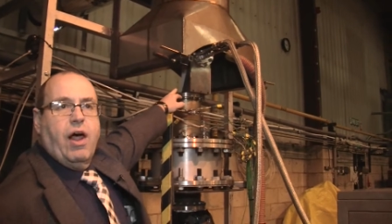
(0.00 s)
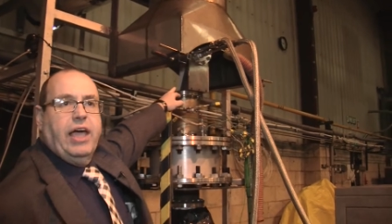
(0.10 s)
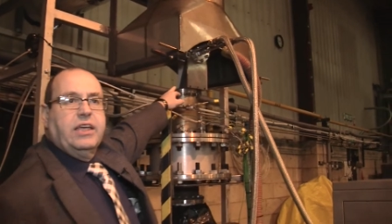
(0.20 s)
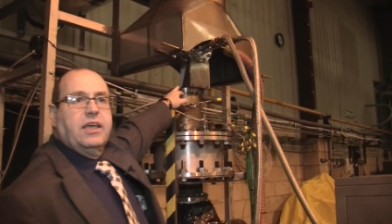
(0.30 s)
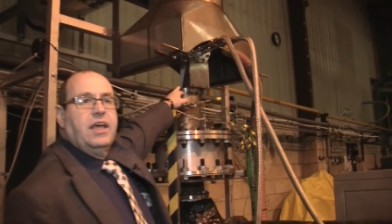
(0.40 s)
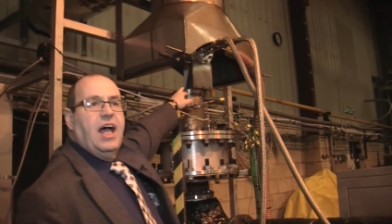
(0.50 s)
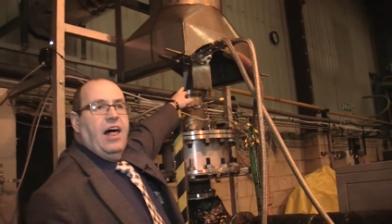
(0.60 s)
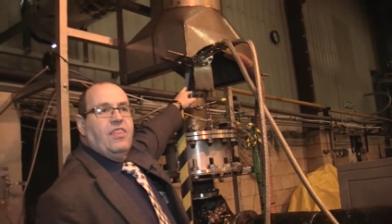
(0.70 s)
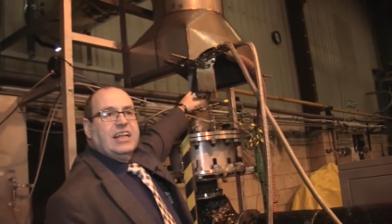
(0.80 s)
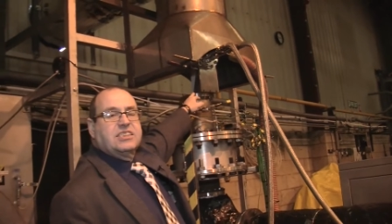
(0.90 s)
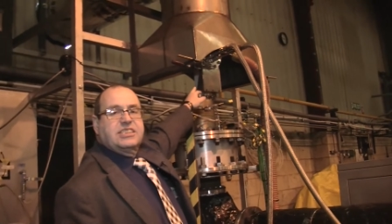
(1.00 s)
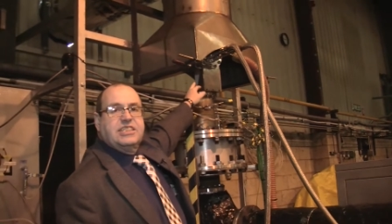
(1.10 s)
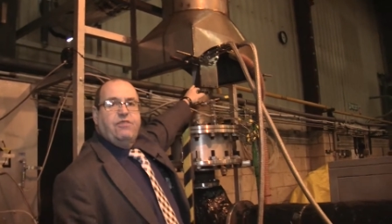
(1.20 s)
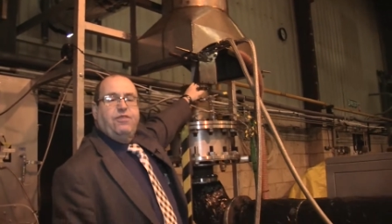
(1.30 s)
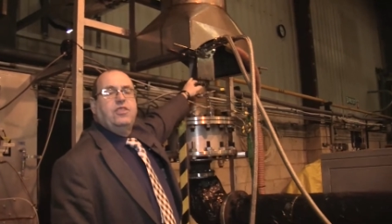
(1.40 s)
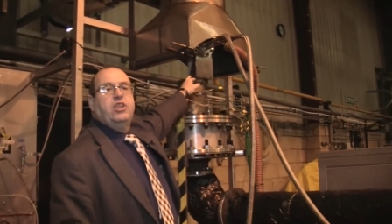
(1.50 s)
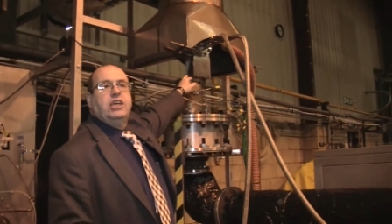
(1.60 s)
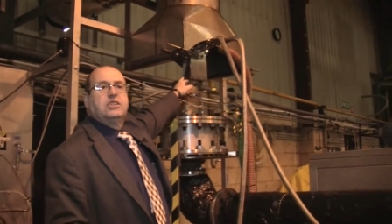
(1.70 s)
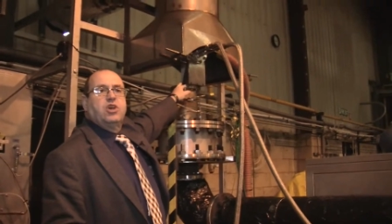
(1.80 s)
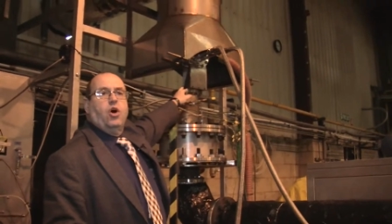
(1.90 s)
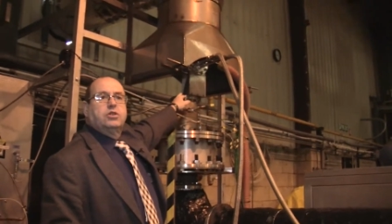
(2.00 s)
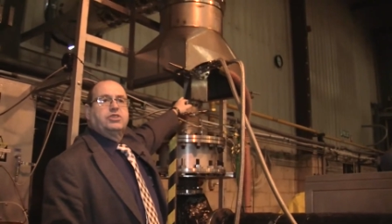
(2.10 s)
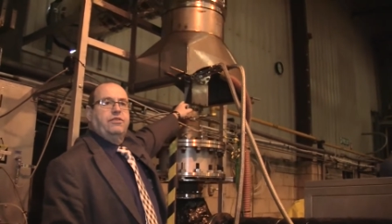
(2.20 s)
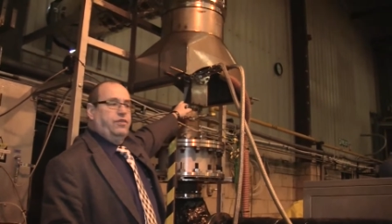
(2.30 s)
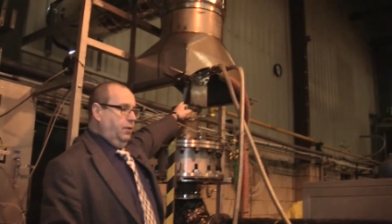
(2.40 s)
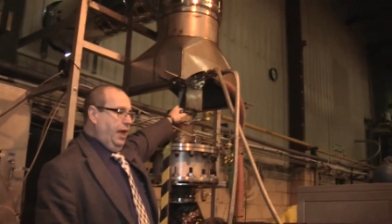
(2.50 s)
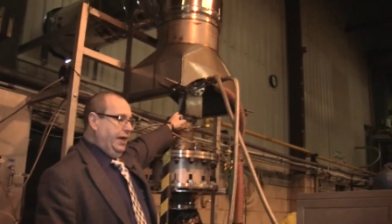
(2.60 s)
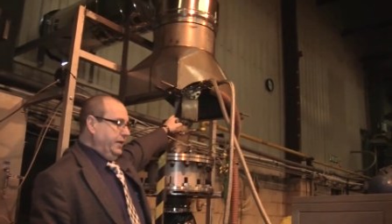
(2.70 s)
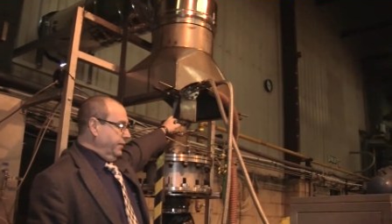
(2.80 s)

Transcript: rate, and that's sniffing the exhaust, if you like.